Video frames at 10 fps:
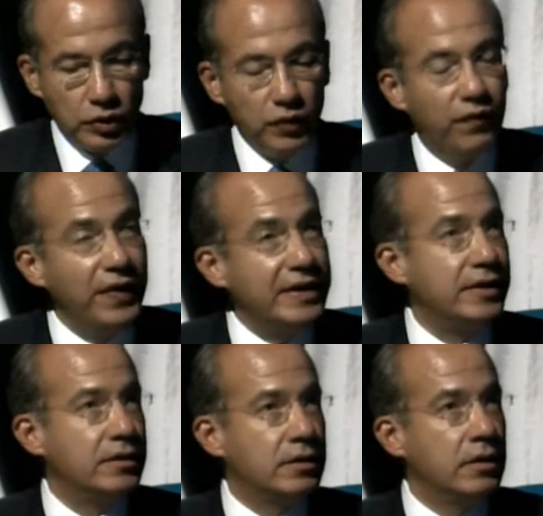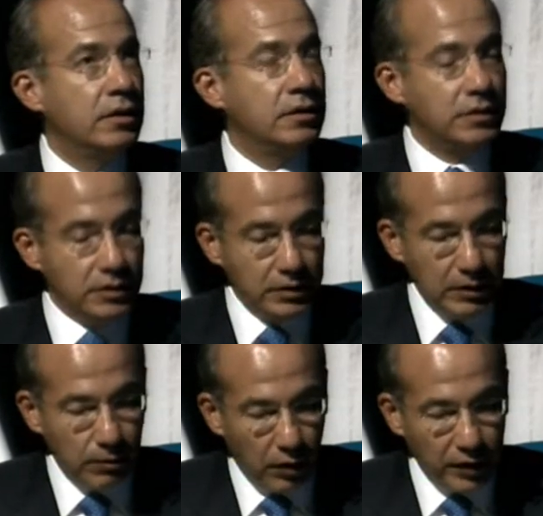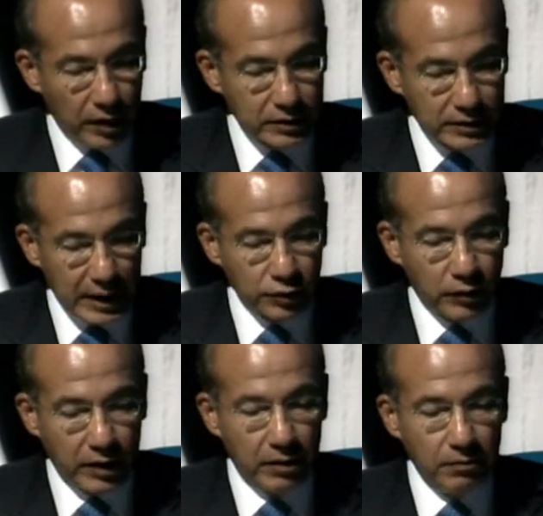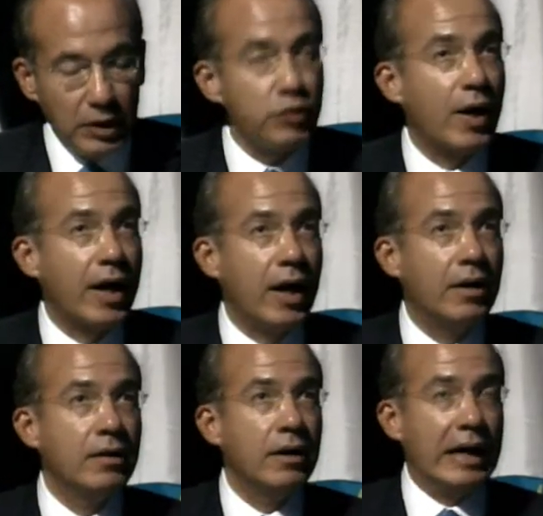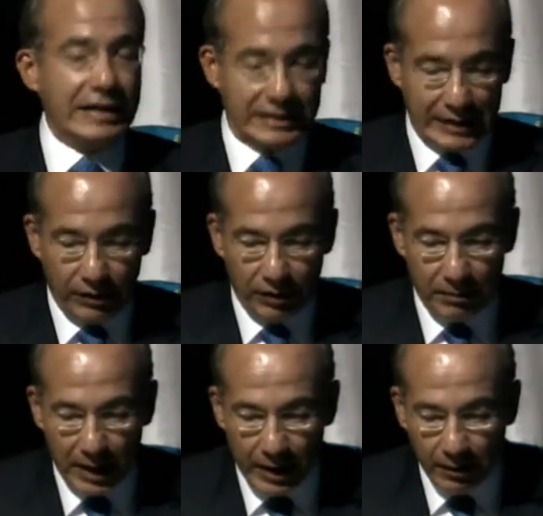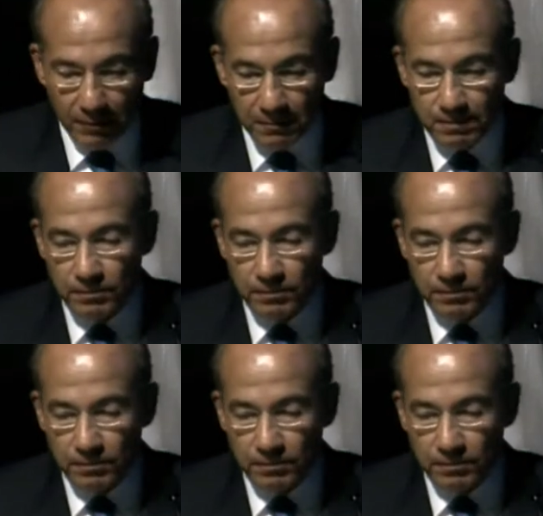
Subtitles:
to visit the Monarch Sanctuary in Michoacán and Estado de Mexico,